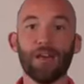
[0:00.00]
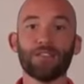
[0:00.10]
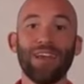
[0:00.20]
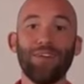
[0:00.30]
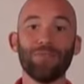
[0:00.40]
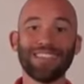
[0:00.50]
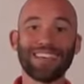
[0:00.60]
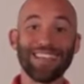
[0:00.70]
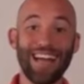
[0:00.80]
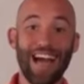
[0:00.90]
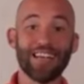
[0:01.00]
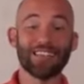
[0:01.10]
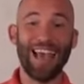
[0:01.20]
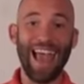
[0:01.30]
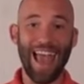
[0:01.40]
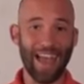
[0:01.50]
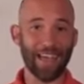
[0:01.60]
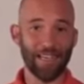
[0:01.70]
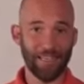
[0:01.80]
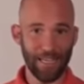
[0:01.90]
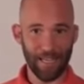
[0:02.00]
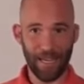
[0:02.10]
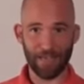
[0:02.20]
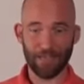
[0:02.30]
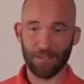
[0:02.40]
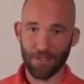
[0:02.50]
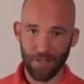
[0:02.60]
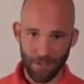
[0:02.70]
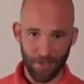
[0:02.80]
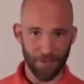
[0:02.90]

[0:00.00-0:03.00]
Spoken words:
So that was a class hacking DNS. So